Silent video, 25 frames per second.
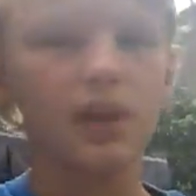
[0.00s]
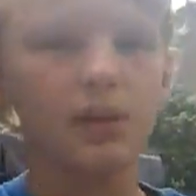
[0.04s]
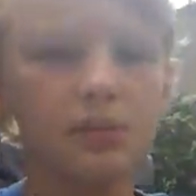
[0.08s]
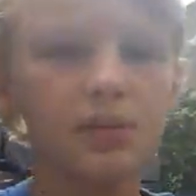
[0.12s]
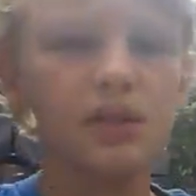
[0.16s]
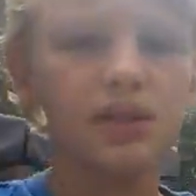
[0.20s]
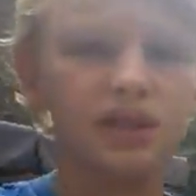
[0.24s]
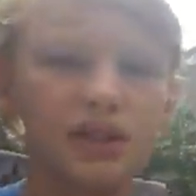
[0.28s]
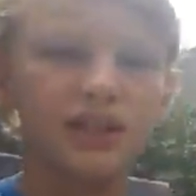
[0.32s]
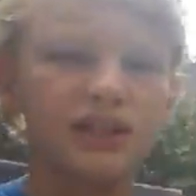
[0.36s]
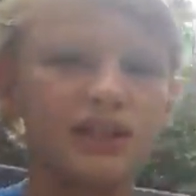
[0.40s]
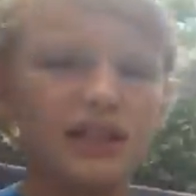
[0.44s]

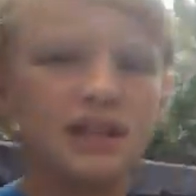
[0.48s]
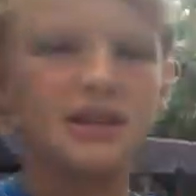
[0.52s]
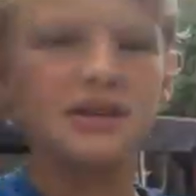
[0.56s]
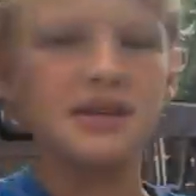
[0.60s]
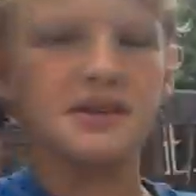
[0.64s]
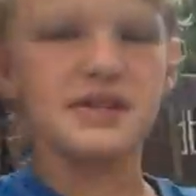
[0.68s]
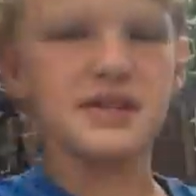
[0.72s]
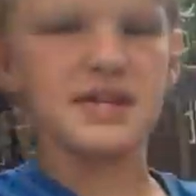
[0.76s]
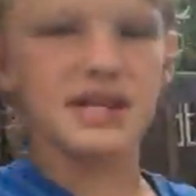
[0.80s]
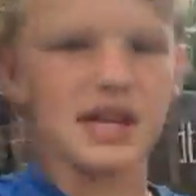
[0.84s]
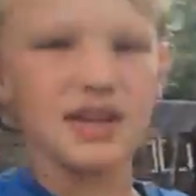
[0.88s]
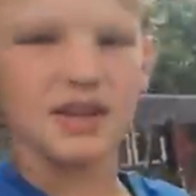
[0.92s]
gonna get
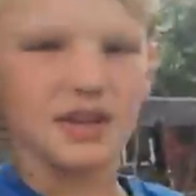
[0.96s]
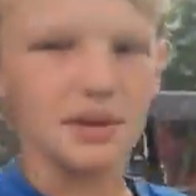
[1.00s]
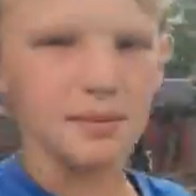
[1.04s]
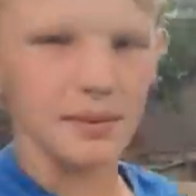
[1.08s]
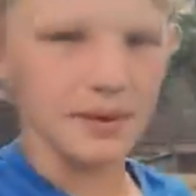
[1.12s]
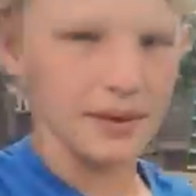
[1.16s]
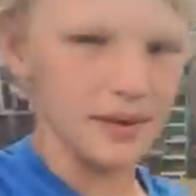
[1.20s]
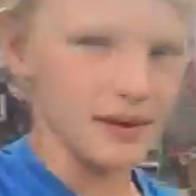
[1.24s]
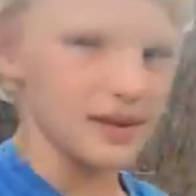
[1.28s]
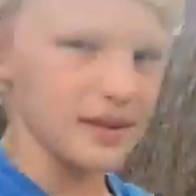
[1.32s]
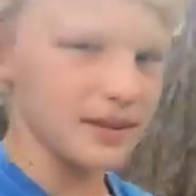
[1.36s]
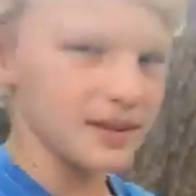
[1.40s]
this
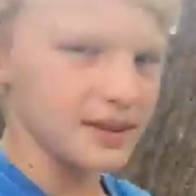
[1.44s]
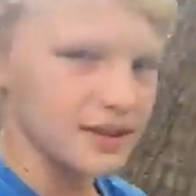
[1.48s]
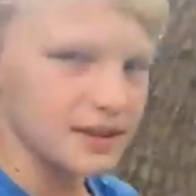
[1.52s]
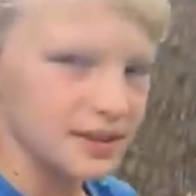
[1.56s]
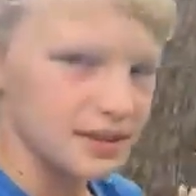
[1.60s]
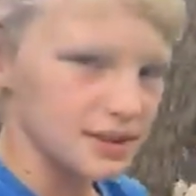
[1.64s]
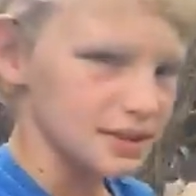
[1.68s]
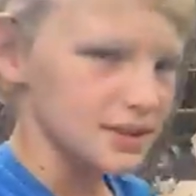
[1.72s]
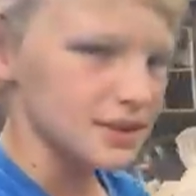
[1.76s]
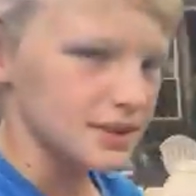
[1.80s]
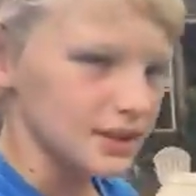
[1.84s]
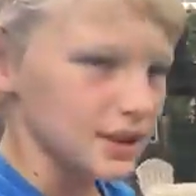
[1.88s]
tetherball
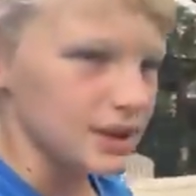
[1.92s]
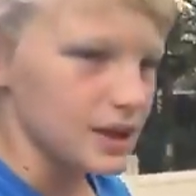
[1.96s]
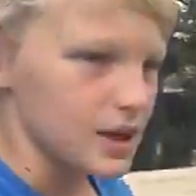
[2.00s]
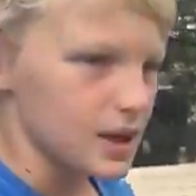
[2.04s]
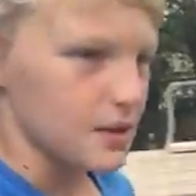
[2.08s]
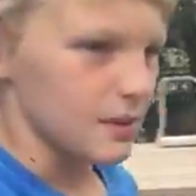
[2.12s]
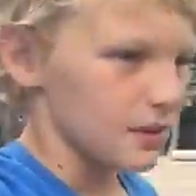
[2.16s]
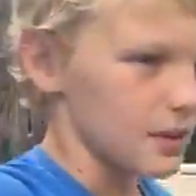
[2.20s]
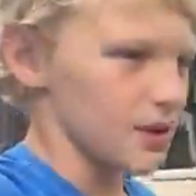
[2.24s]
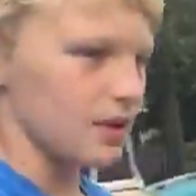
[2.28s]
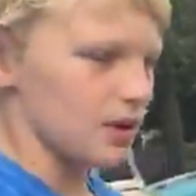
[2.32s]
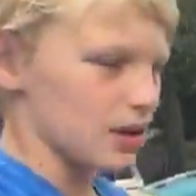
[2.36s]

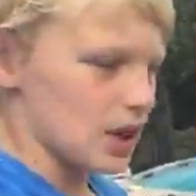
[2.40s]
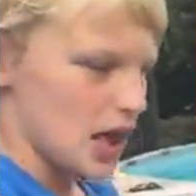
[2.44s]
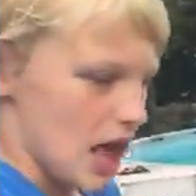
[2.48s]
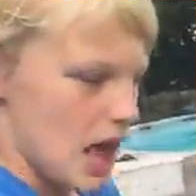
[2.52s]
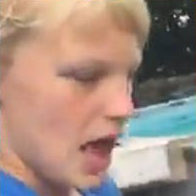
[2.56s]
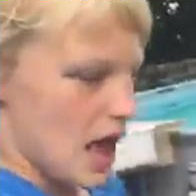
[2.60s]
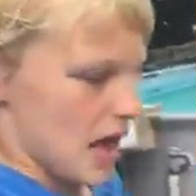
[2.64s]
pole,